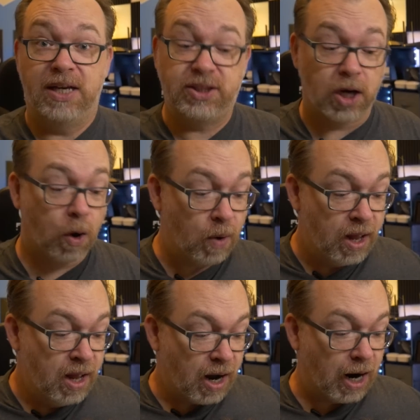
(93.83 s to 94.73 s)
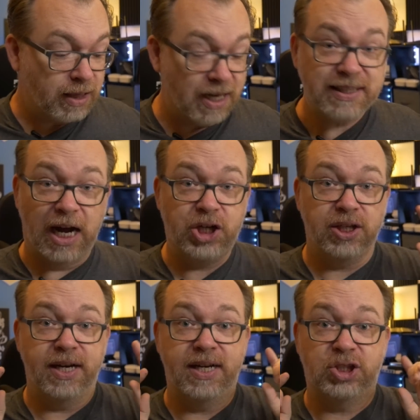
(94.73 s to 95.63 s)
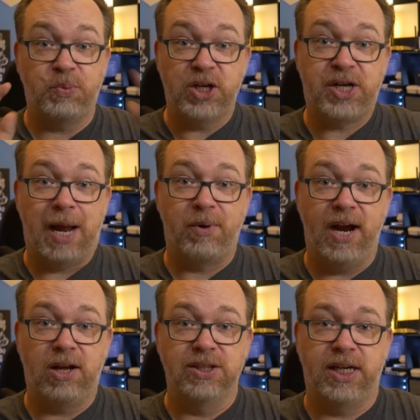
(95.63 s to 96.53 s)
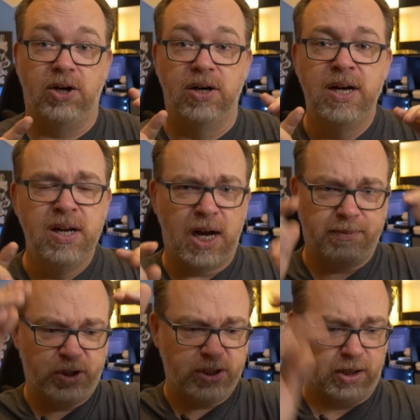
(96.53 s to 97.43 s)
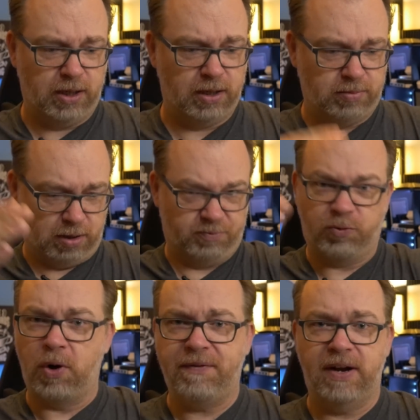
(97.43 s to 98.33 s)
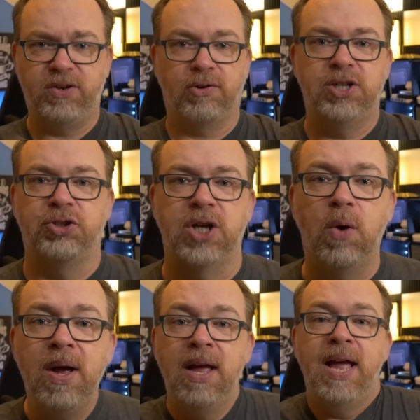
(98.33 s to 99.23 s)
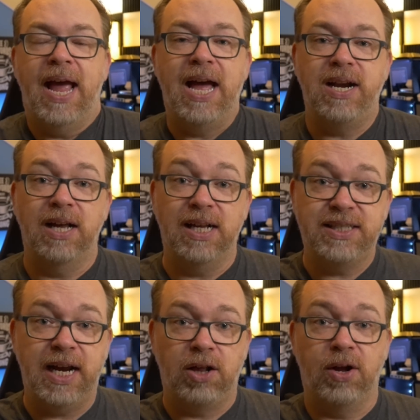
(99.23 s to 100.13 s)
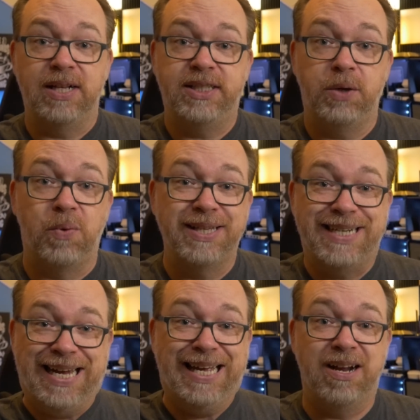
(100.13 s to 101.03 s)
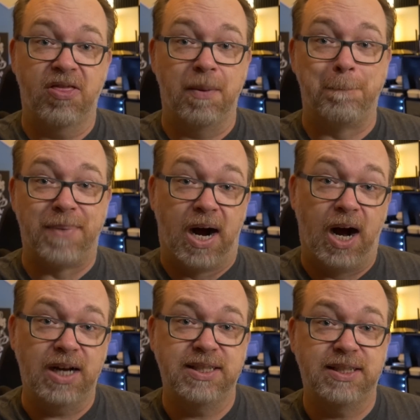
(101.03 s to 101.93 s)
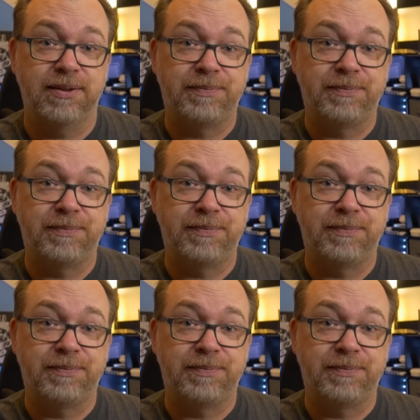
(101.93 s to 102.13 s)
So uh, let's actually switch camera angles here, uh, just 45 degrees or so, and let's take a look and see what's in the box.